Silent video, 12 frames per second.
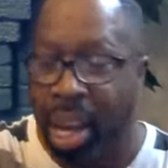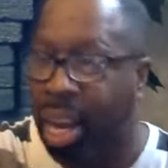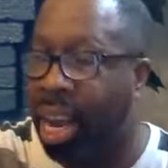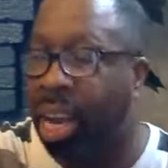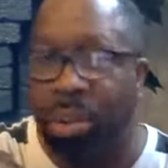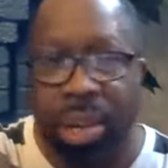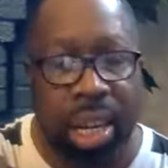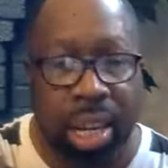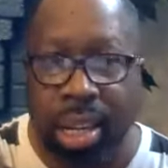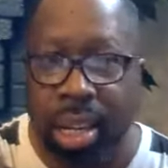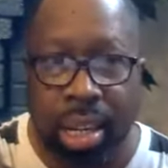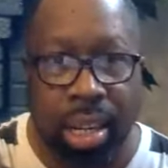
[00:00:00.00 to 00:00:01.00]
And I don't
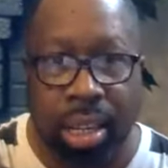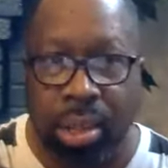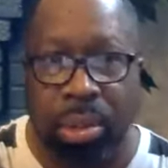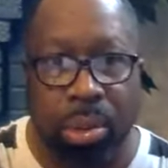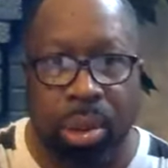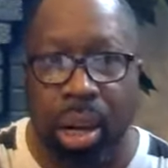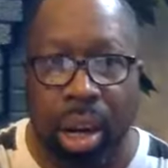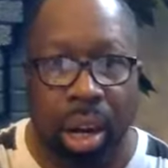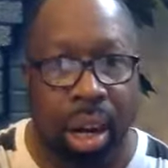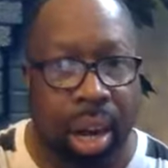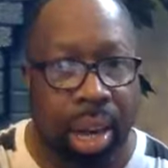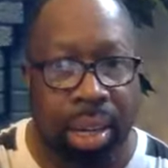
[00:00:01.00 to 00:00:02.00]
need to
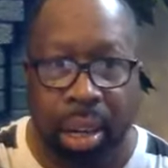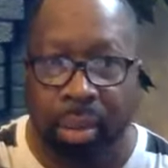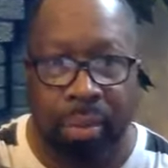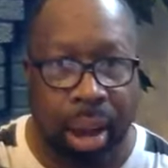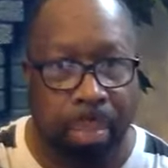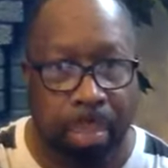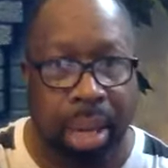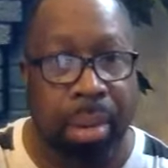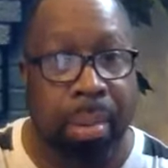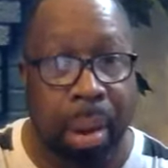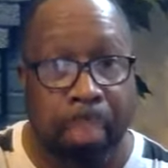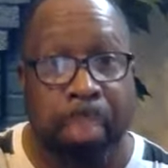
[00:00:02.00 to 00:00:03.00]
uh, identify
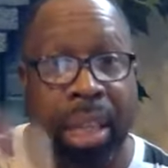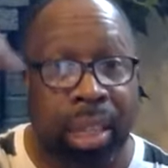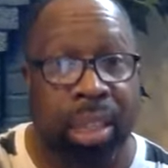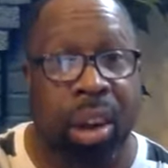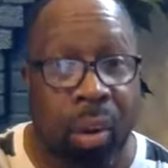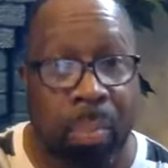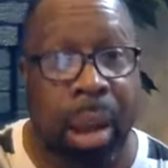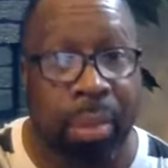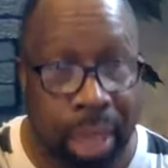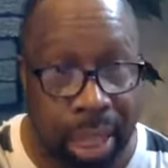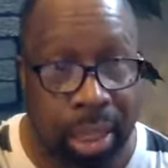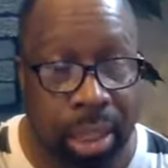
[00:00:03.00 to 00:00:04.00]
me based off my
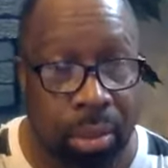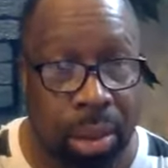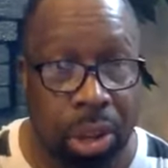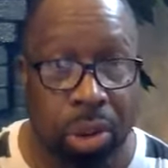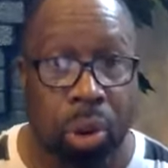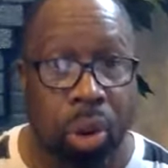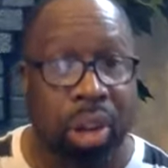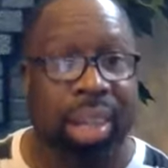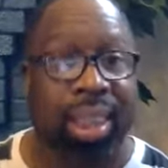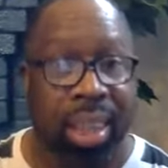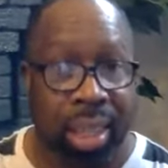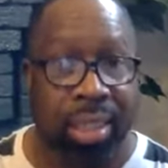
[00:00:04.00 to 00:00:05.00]
relationship with you or the
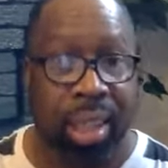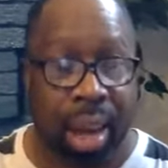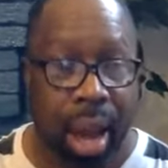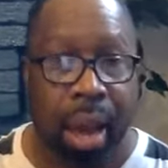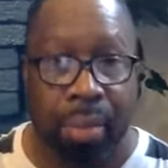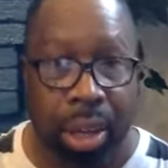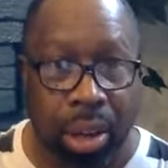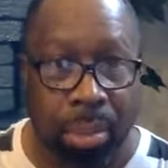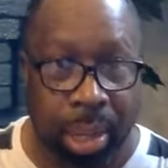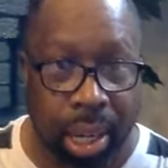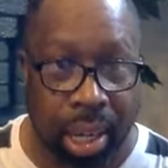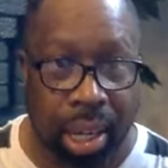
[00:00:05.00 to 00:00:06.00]
things that I have
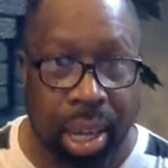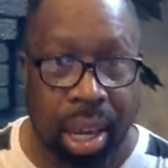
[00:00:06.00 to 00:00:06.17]
accumulated.